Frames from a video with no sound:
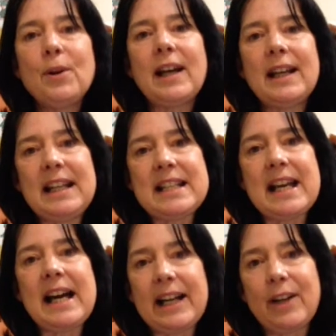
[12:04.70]
likely to
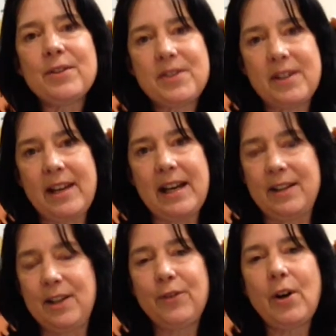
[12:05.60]
hang on to that.
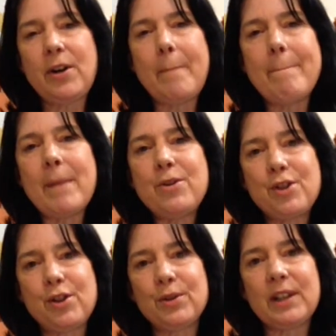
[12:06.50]
You've got an
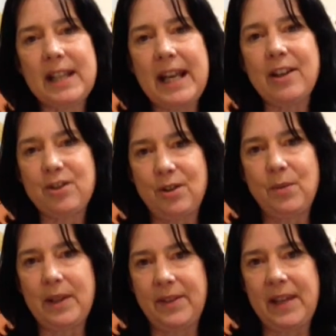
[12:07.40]
emotional connection
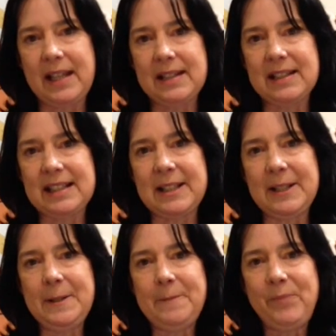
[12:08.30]
with that.
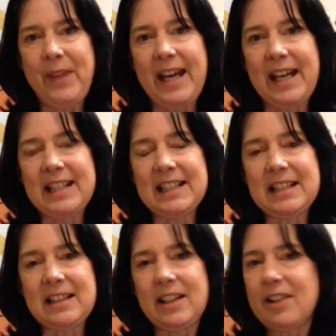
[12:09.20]

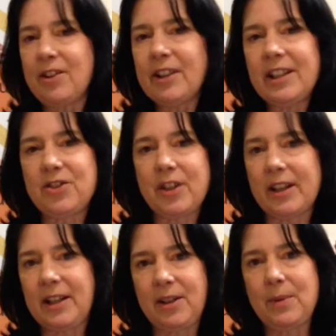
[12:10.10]
And you're not going to
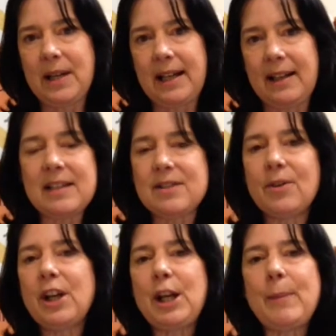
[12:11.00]
chuck it away. It's
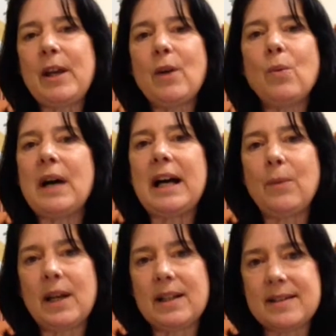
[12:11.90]
not going to be a wear
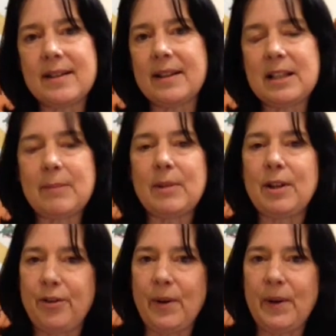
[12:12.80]
once item
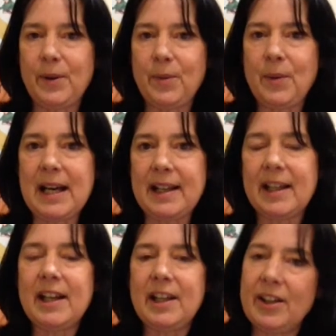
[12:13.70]
and throw it away.
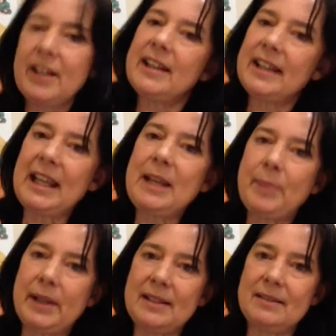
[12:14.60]
You're going to
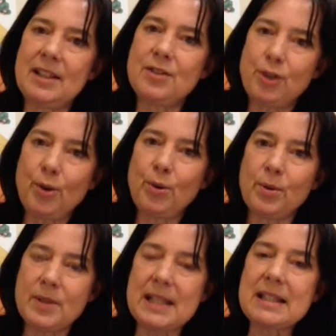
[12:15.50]
keep it. It's
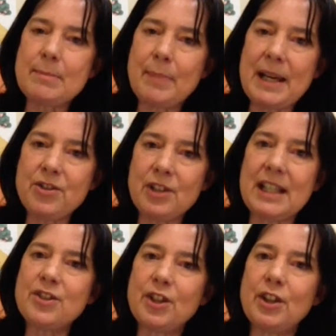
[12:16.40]
yours. It's special.
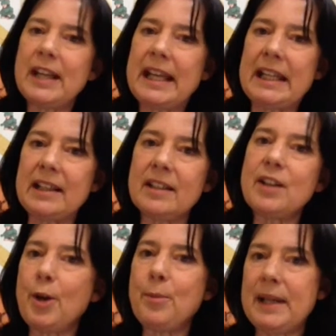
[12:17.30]
It's unique, and
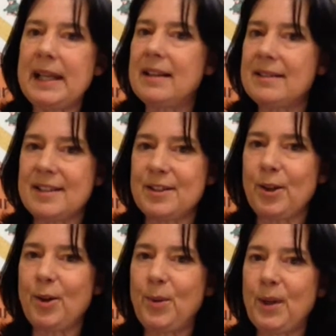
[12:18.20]
nobody else has
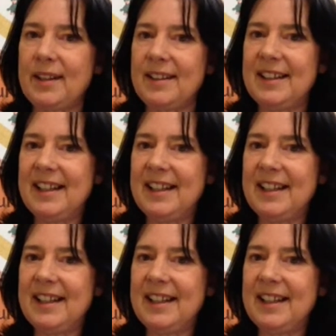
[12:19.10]
got one.